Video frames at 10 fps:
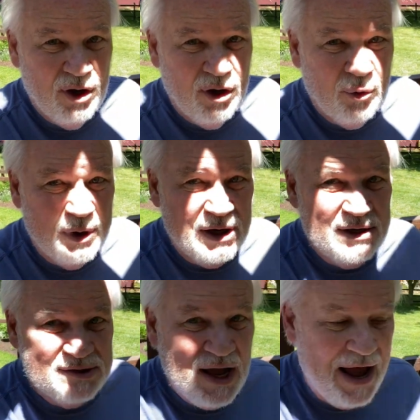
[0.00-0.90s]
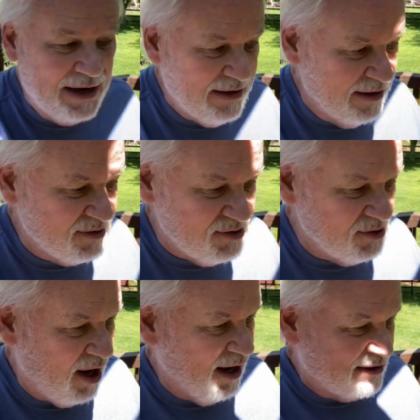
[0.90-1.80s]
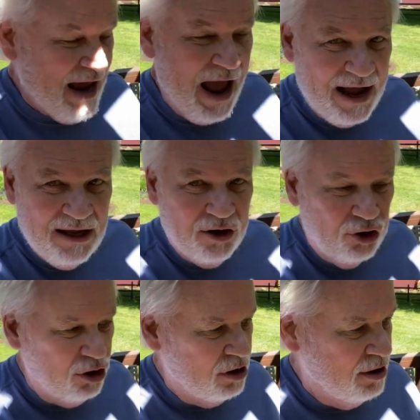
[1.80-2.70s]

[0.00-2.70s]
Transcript: We designed this octagonal